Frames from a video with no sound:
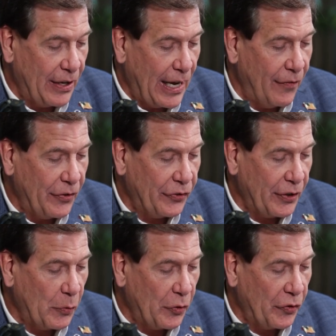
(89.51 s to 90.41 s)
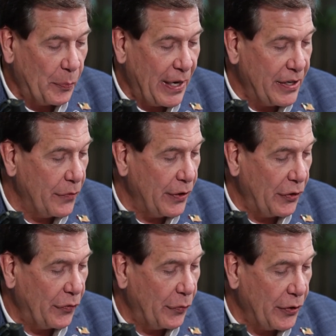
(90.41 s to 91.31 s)
obviously it was paid
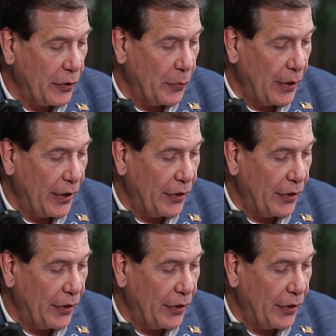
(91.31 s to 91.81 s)
dividends for you.